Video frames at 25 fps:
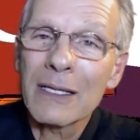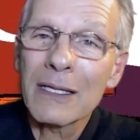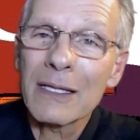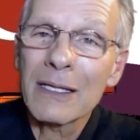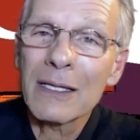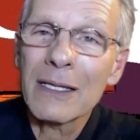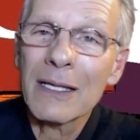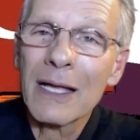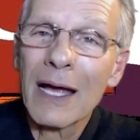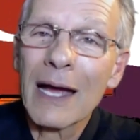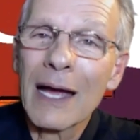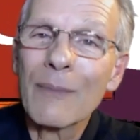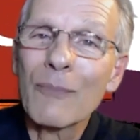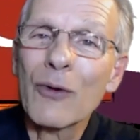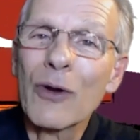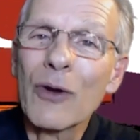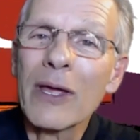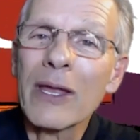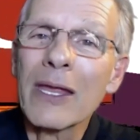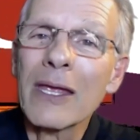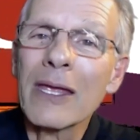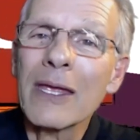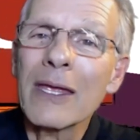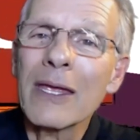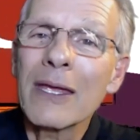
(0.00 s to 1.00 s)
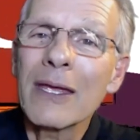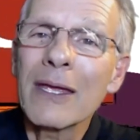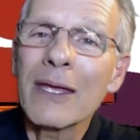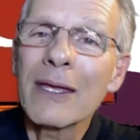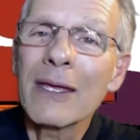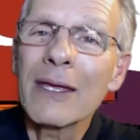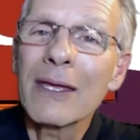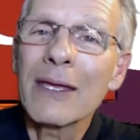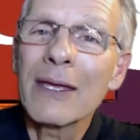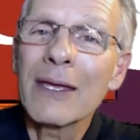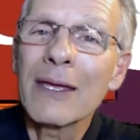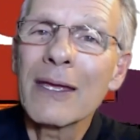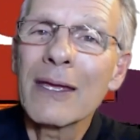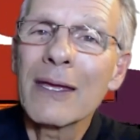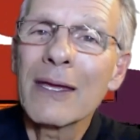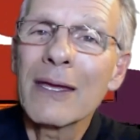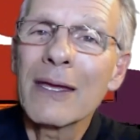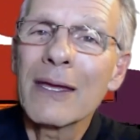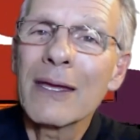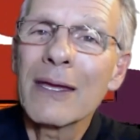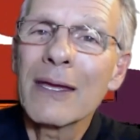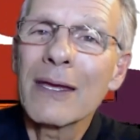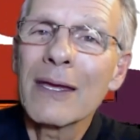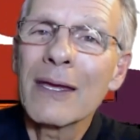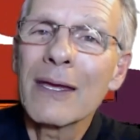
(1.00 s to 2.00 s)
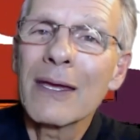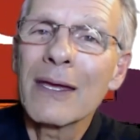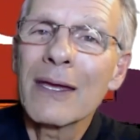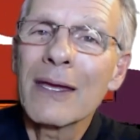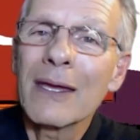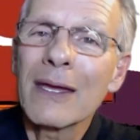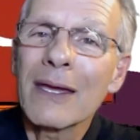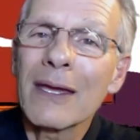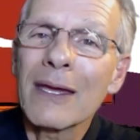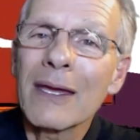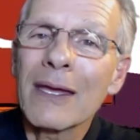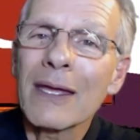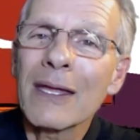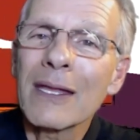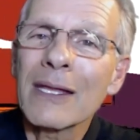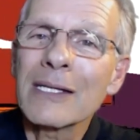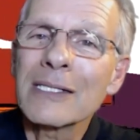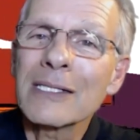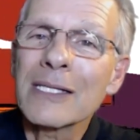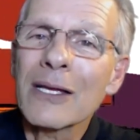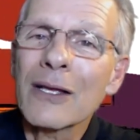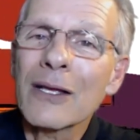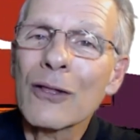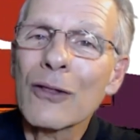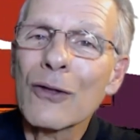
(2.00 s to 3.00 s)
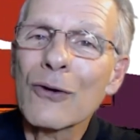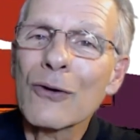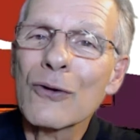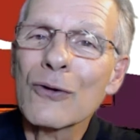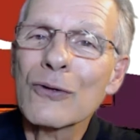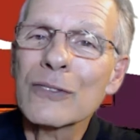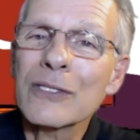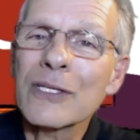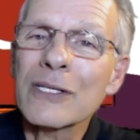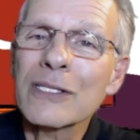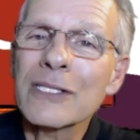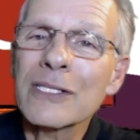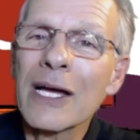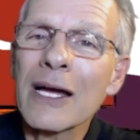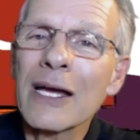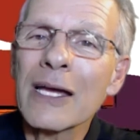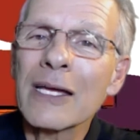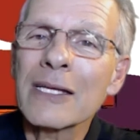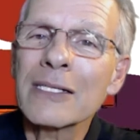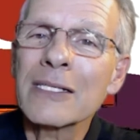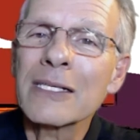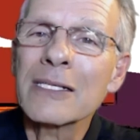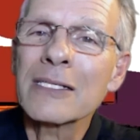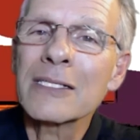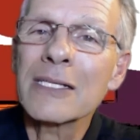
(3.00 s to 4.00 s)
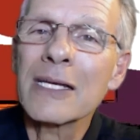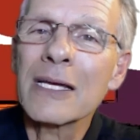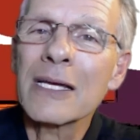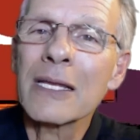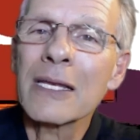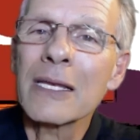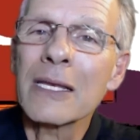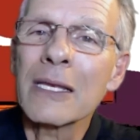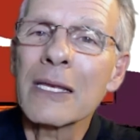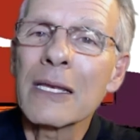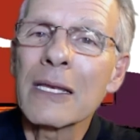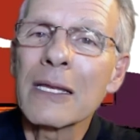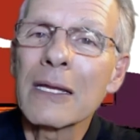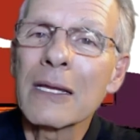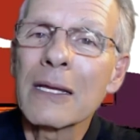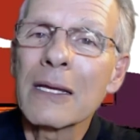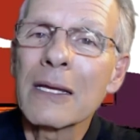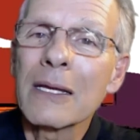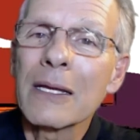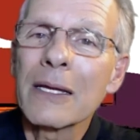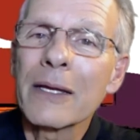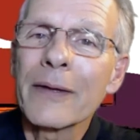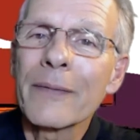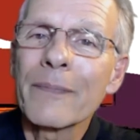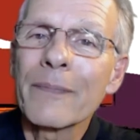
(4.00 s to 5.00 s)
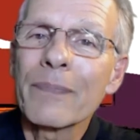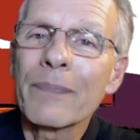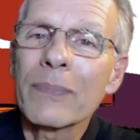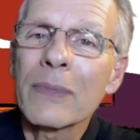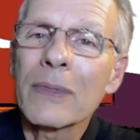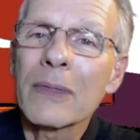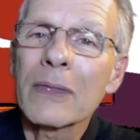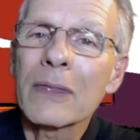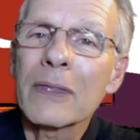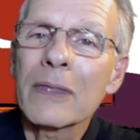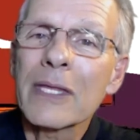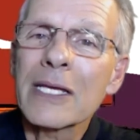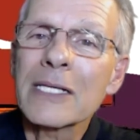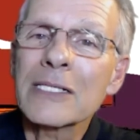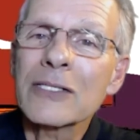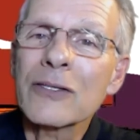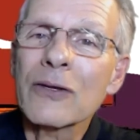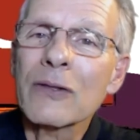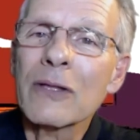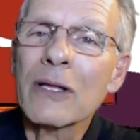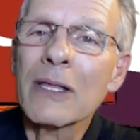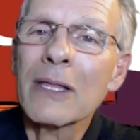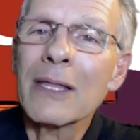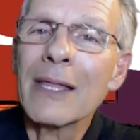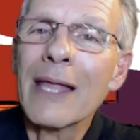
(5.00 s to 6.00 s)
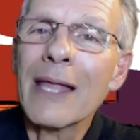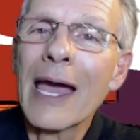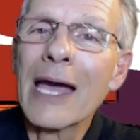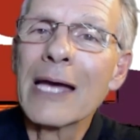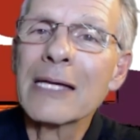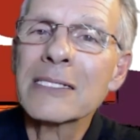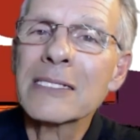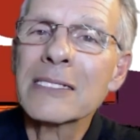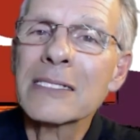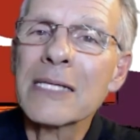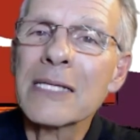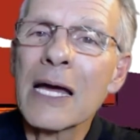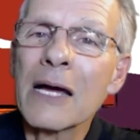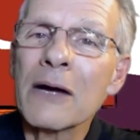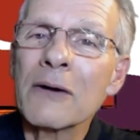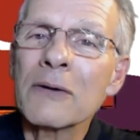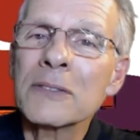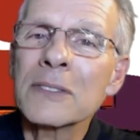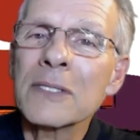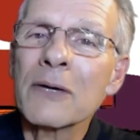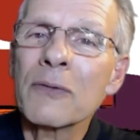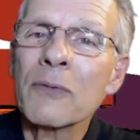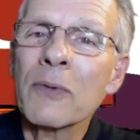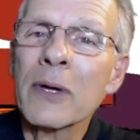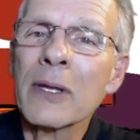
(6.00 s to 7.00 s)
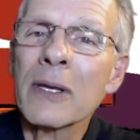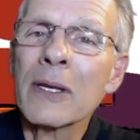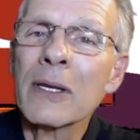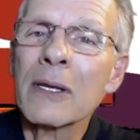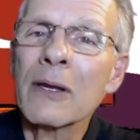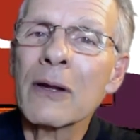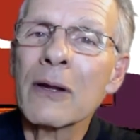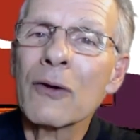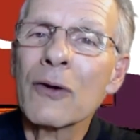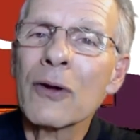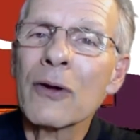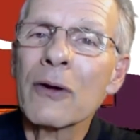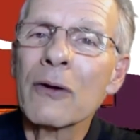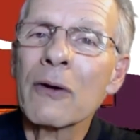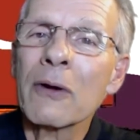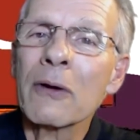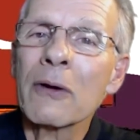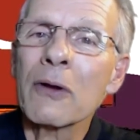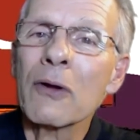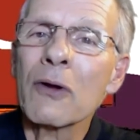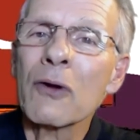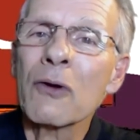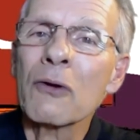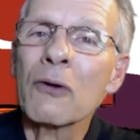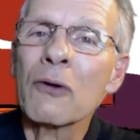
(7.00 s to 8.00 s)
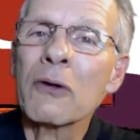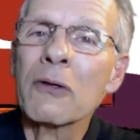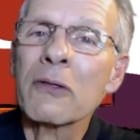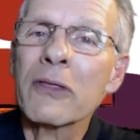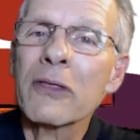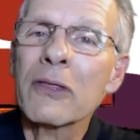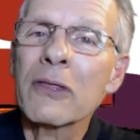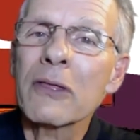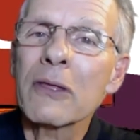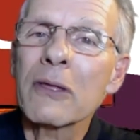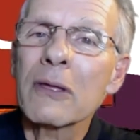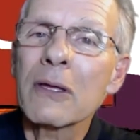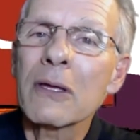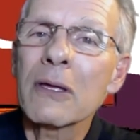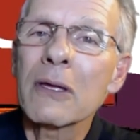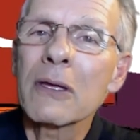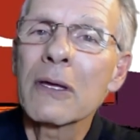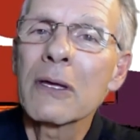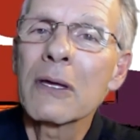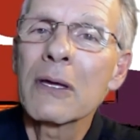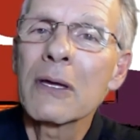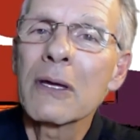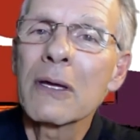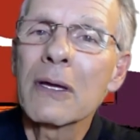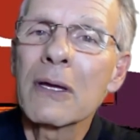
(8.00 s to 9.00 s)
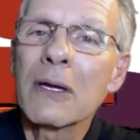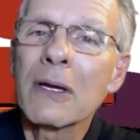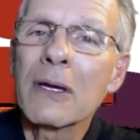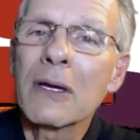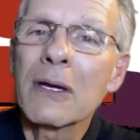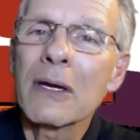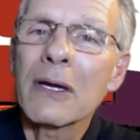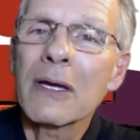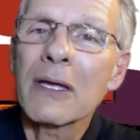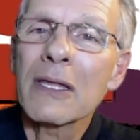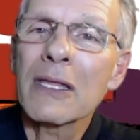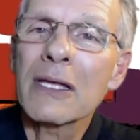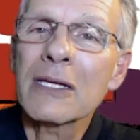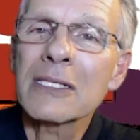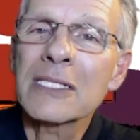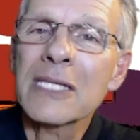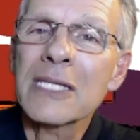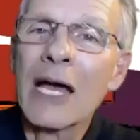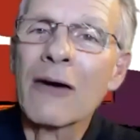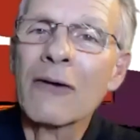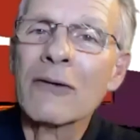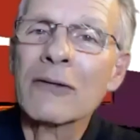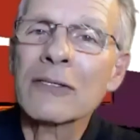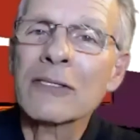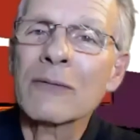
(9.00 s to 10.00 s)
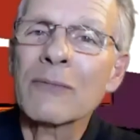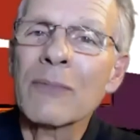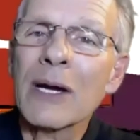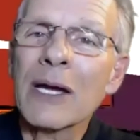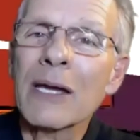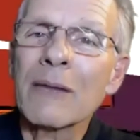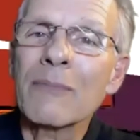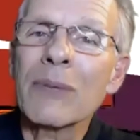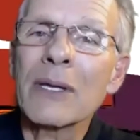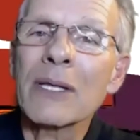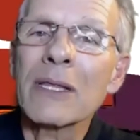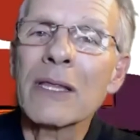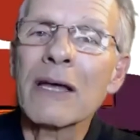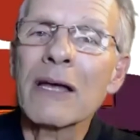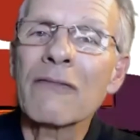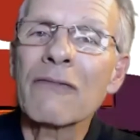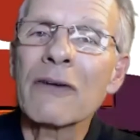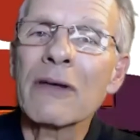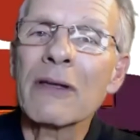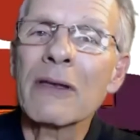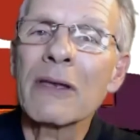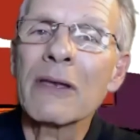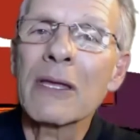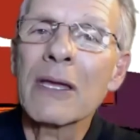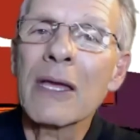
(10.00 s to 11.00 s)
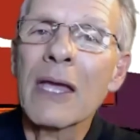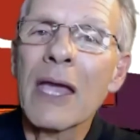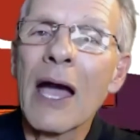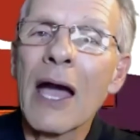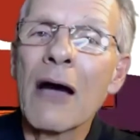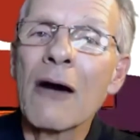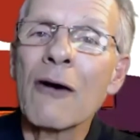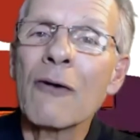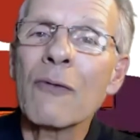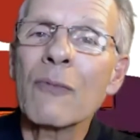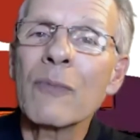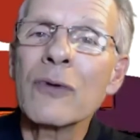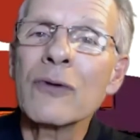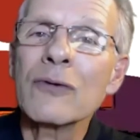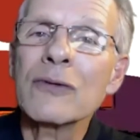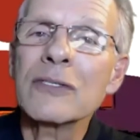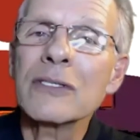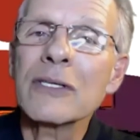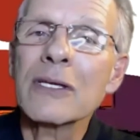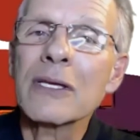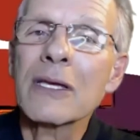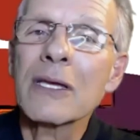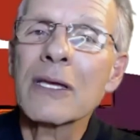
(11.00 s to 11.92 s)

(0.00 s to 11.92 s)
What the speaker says: I'm ready. And as he closed his eyes, he said, these are the last sounds I wanted to hear on earth. The sounds of my beloved cow music.